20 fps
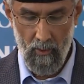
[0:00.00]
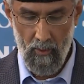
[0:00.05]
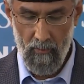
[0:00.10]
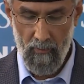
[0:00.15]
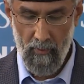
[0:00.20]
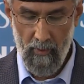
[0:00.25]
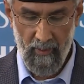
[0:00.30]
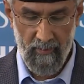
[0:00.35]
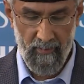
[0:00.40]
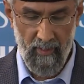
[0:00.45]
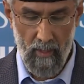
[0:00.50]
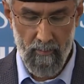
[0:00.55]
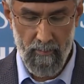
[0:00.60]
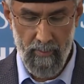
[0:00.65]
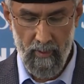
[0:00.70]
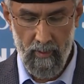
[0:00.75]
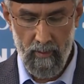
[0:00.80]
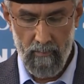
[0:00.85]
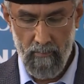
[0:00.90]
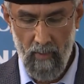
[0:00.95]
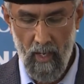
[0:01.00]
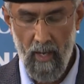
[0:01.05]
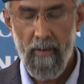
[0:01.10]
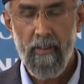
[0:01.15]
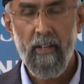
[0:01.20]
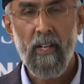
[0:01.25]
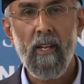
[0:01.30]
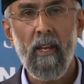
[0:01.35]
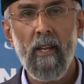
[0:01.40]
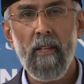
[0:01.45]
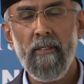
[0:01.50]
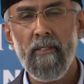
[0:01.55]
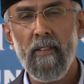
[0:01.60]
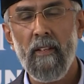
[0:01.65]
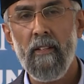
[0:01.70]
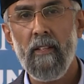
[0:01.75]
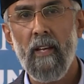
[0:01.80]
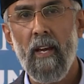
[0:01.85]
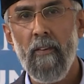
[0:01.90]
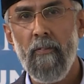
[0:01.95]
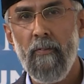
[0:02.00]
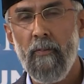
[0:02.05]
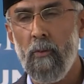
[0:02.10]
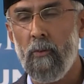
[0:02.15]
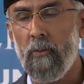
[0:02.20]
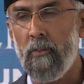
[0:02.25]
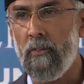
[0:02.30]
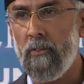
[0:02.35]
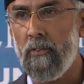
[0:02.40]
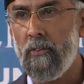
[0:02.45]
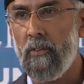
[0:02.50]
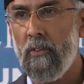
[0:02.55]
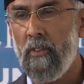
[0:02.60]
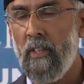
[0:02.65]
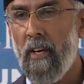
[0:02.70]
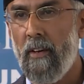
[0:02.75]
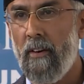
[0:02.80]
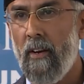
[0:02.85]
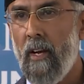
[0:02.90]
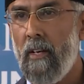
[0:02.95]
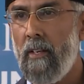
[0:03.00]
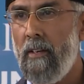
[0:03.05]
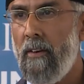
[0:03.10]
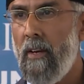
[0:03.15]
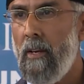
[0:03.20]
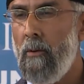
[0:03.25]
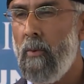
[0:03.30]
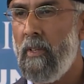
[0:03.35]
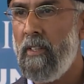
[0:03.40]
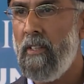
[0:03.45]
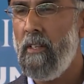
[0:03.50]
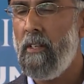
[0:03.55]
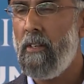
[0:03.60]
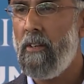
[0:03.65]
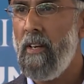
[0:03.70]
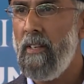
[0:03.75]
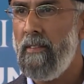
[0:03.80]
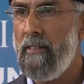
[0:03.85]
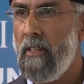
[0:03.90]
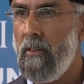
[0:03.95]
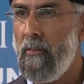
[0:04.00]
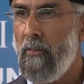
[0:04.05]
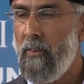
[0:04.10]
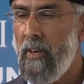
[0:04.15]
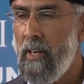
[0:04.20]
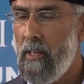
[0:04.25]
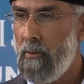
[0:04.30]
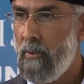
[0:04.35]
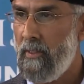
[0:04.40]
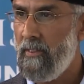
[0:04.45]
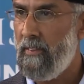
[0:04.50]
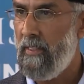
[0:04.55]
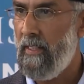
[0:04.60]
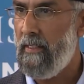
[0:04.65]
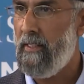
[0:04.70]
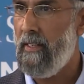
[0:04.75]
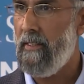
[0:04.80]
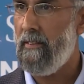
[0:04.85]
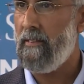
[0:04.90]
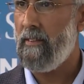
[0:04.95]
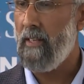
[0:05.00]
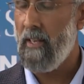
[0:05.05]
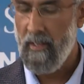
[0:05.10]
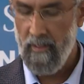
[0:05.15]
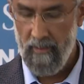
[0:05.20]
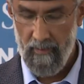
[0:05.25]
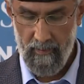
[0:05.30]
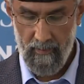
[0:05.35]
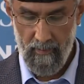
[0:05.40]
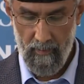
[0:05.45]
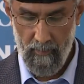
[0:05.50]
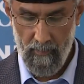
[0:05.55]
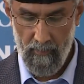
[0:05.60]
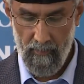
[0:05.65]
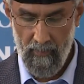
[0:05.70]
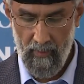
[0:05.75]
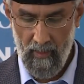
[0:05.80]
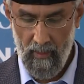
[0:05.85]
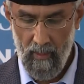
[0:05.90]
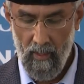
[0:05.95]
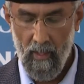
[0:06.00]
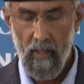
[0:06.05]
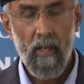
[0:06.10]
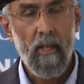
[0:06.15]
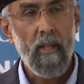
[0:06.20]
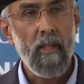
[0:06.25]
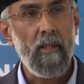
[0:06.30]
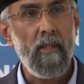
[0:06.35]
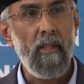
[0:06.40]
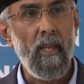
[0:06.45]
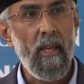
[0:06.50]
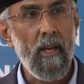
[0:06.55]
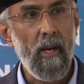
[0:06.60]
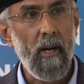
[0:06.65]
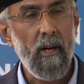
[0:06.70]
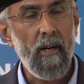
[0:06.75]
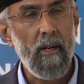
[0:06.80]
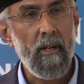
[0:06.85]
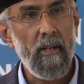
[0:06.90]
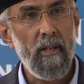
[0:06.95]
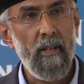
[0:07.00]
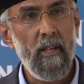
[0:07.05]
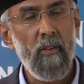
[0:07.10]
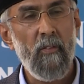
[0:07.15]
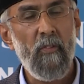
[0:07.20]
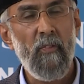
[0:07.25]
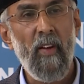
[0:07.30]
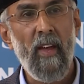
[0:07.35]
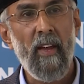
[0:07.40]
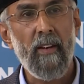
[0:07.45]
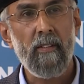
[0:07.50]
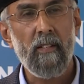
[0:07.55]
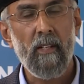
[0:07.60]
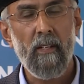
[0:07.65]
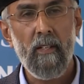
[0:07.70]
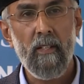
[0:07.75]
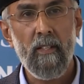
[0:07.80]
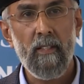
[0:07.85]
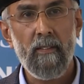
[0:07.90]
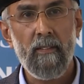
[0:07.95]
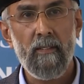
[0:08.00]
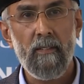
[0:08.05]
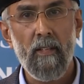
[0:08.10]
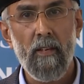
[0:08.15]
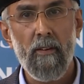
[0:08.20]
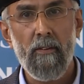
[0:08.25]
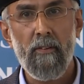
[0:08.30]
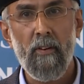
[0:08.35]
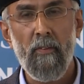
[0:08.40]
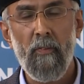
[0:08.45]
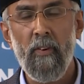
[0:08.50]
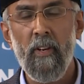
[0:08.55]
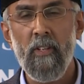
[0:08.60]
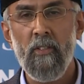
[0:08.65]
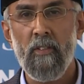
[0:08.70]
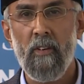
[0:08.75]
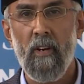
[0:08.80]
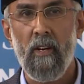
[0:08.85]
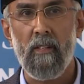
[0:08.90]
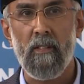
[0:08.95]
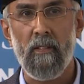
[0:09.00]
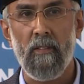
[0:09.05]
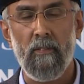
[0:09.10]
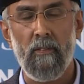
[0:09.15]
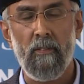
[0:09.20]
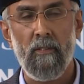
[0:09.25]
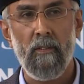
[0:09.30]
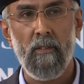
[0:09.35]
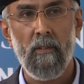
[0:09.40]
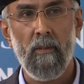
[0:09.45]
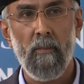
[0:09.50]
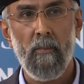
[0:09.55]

For example, hurricanes and typhoons, they are occurring with increasing frequency these days. They are, in fact, Earth's refrigerators.